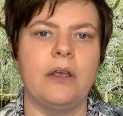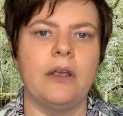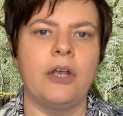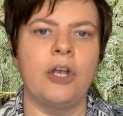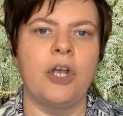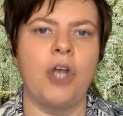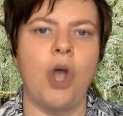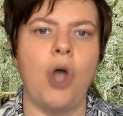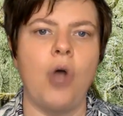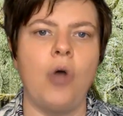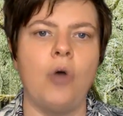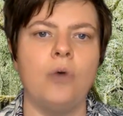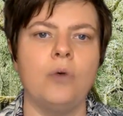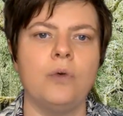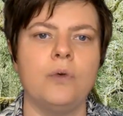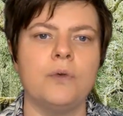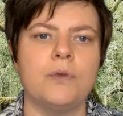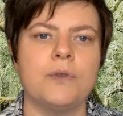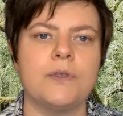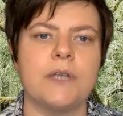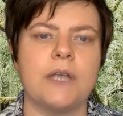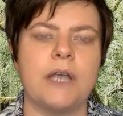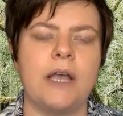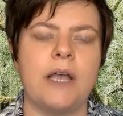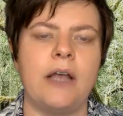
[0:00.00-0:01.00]

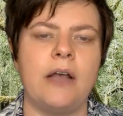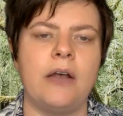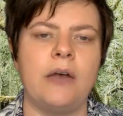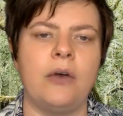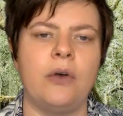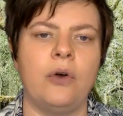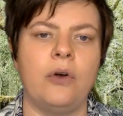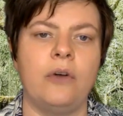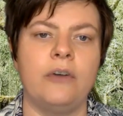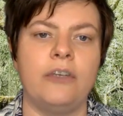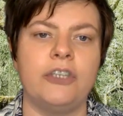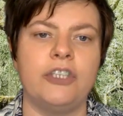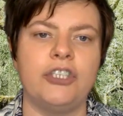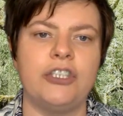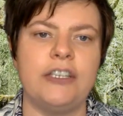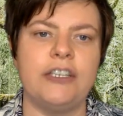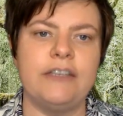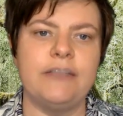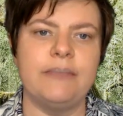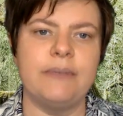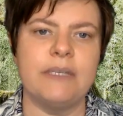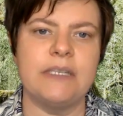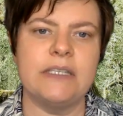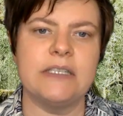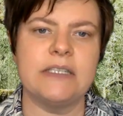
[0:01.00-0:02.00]
goals or
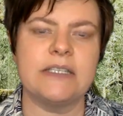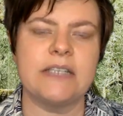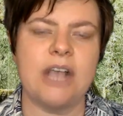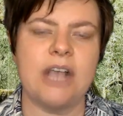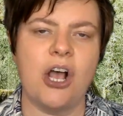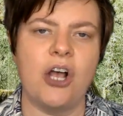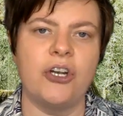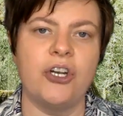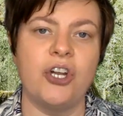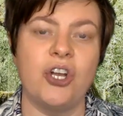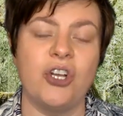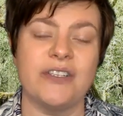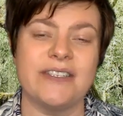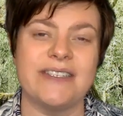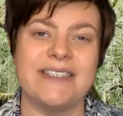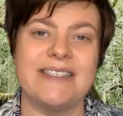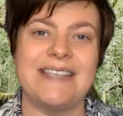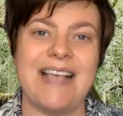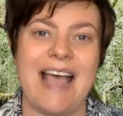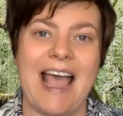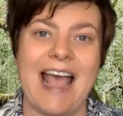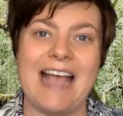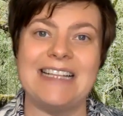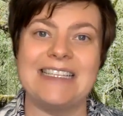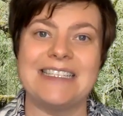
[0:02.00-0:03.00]
achievements are not
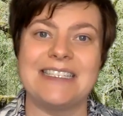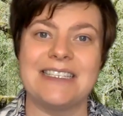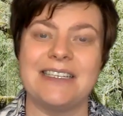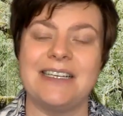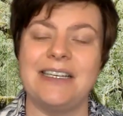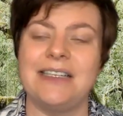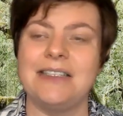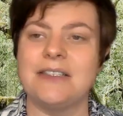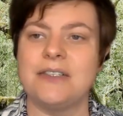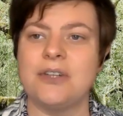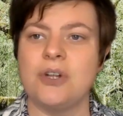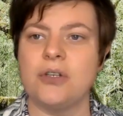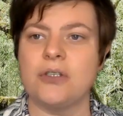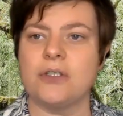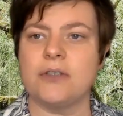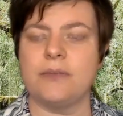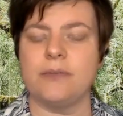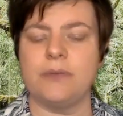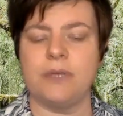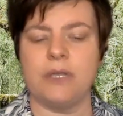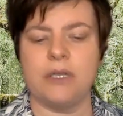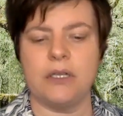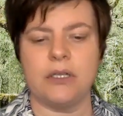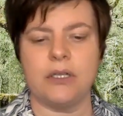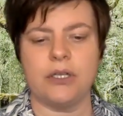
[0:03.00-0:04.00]
set. It's not
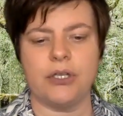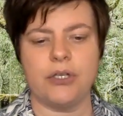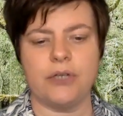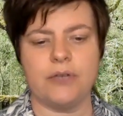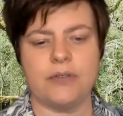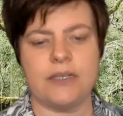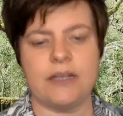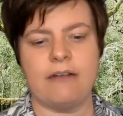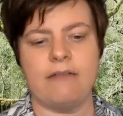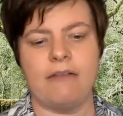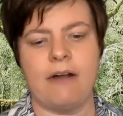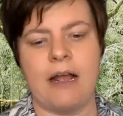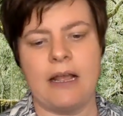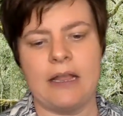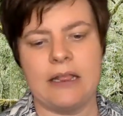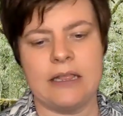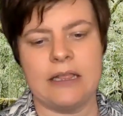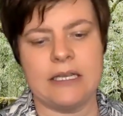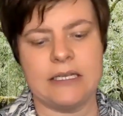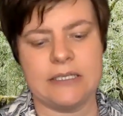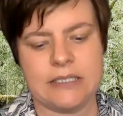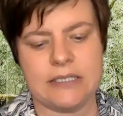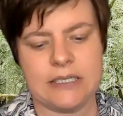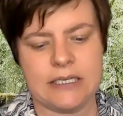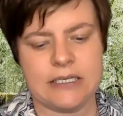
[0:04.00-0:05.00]
something that you say, right,
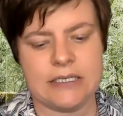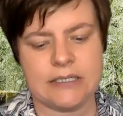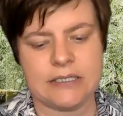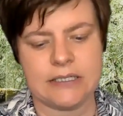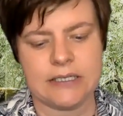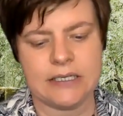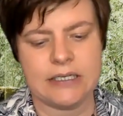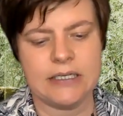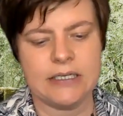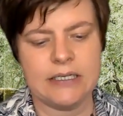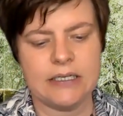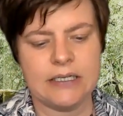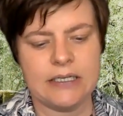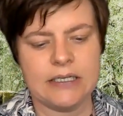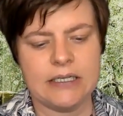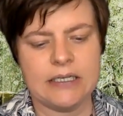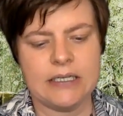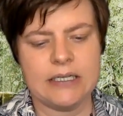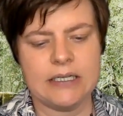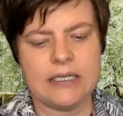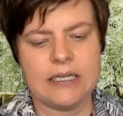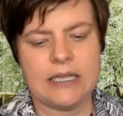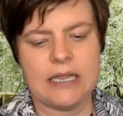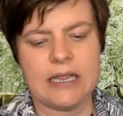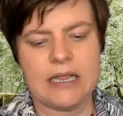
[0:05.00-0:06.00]
this
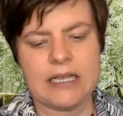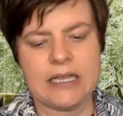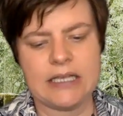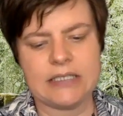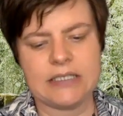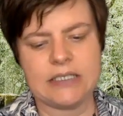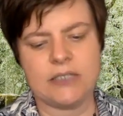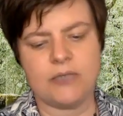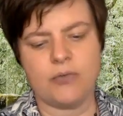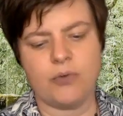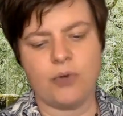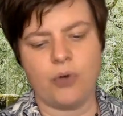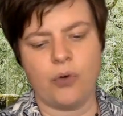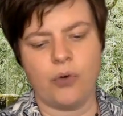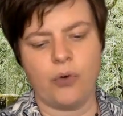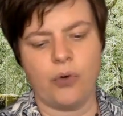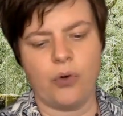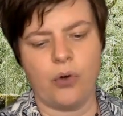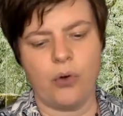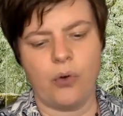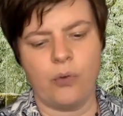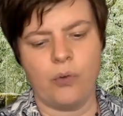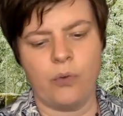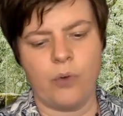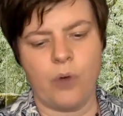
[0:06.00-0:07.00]
is
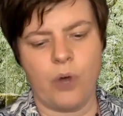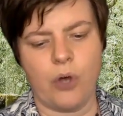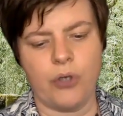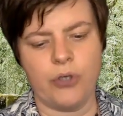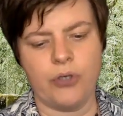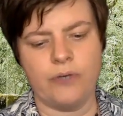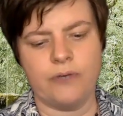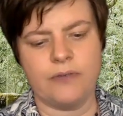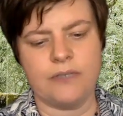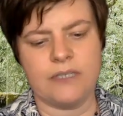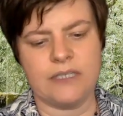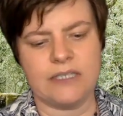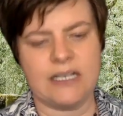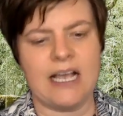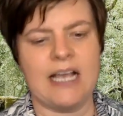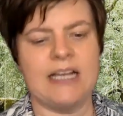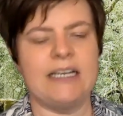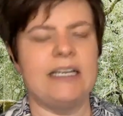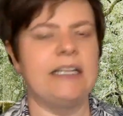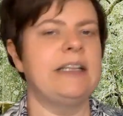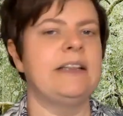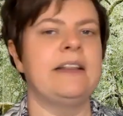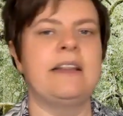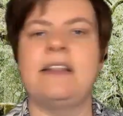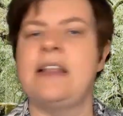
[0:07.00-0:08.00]
what you've
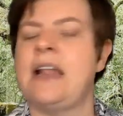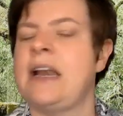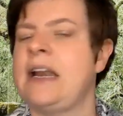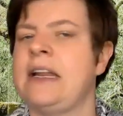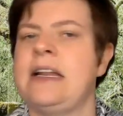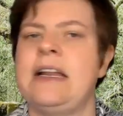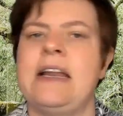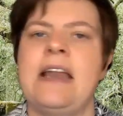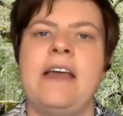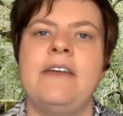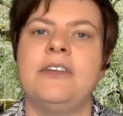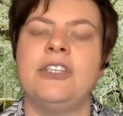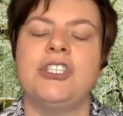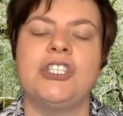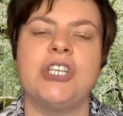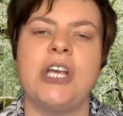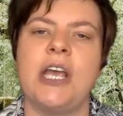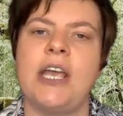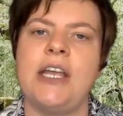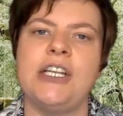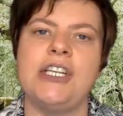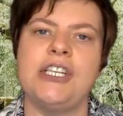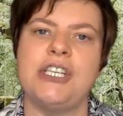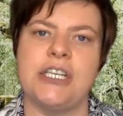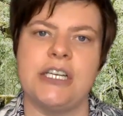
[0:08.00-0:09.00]
decided, and then it never
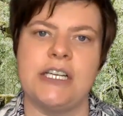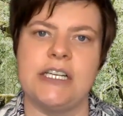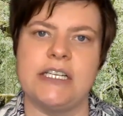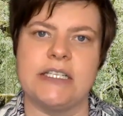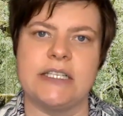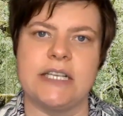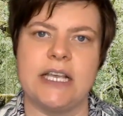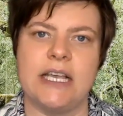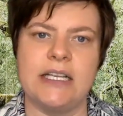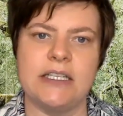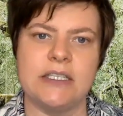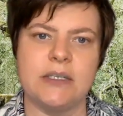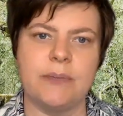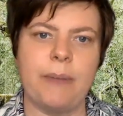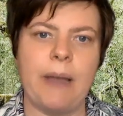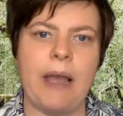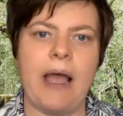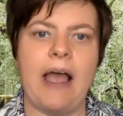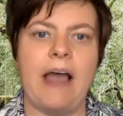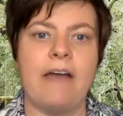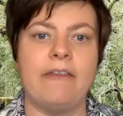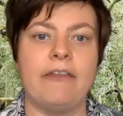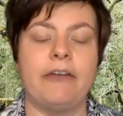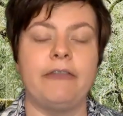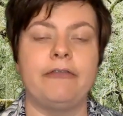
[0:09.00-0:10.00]
changes. It's about
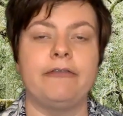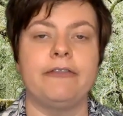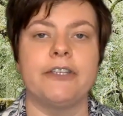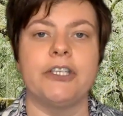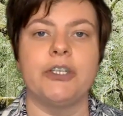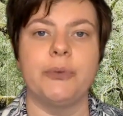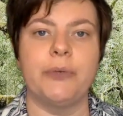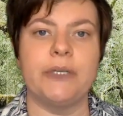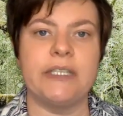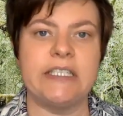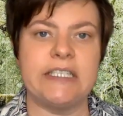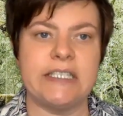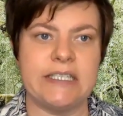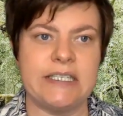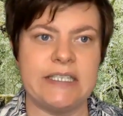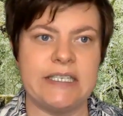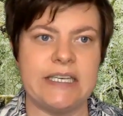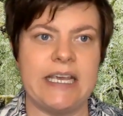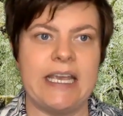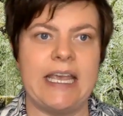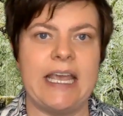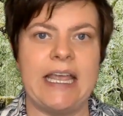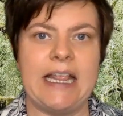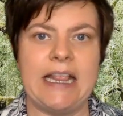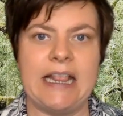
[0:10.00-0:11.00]
having
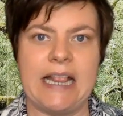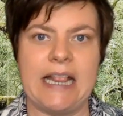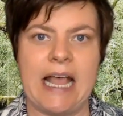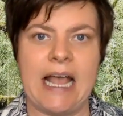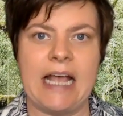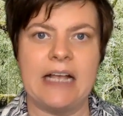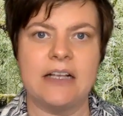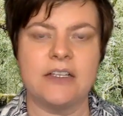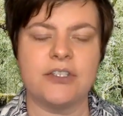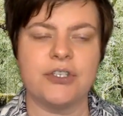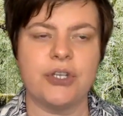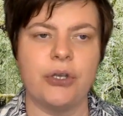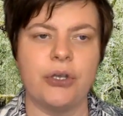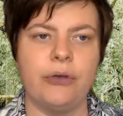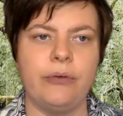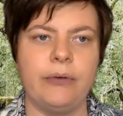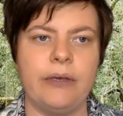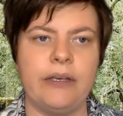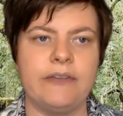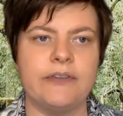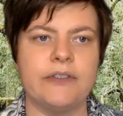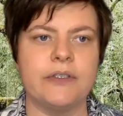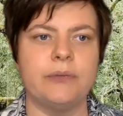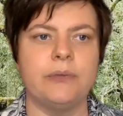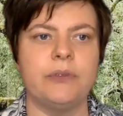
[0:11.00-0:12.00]
fluidity in that. So
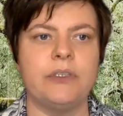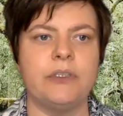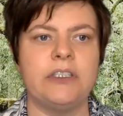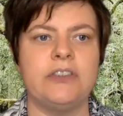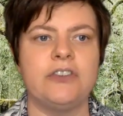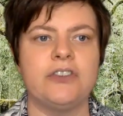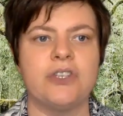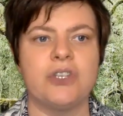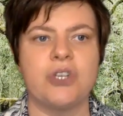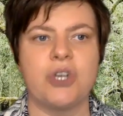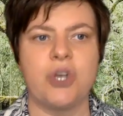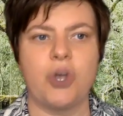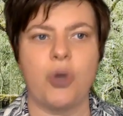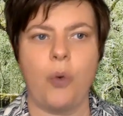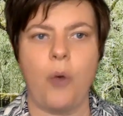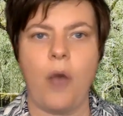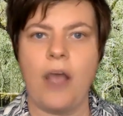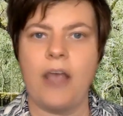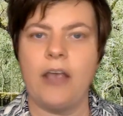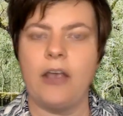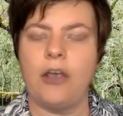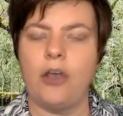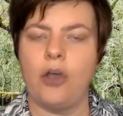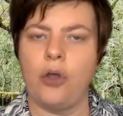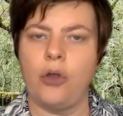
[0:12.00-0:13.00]
if something doesn't
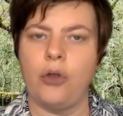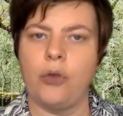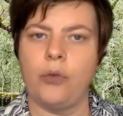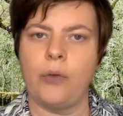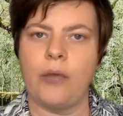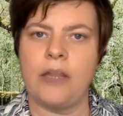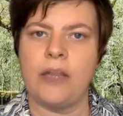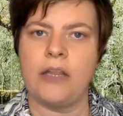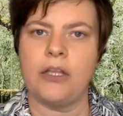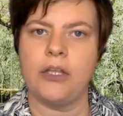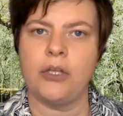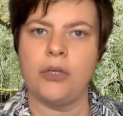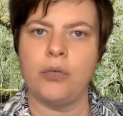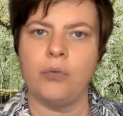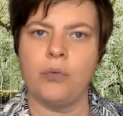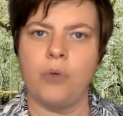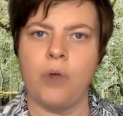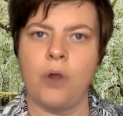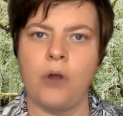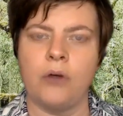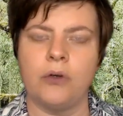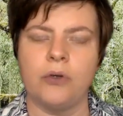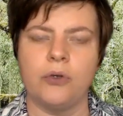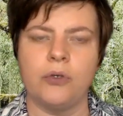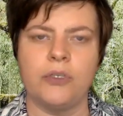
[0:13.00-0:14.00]
quite go the way that you
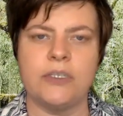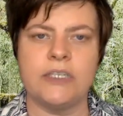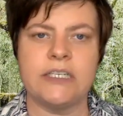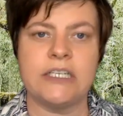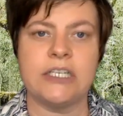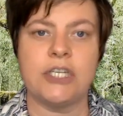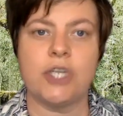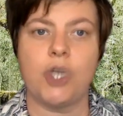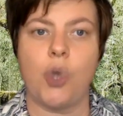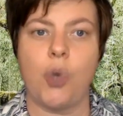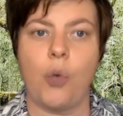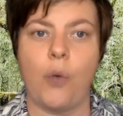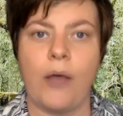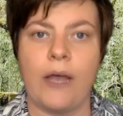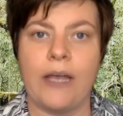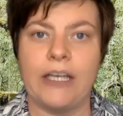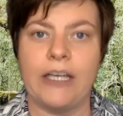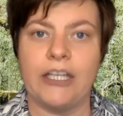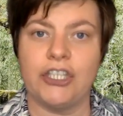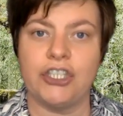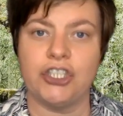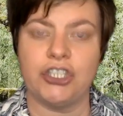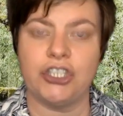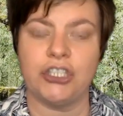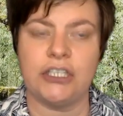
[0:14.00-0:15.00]
want, or you didn't quite
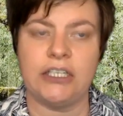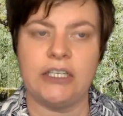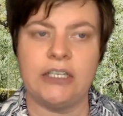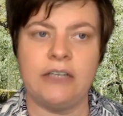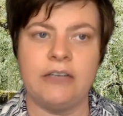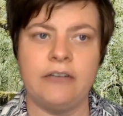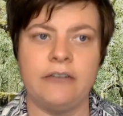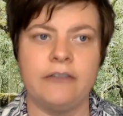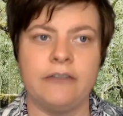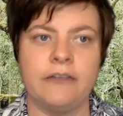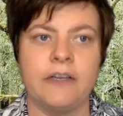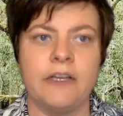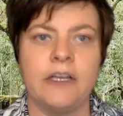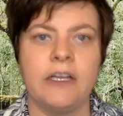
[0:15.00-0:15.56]
achieve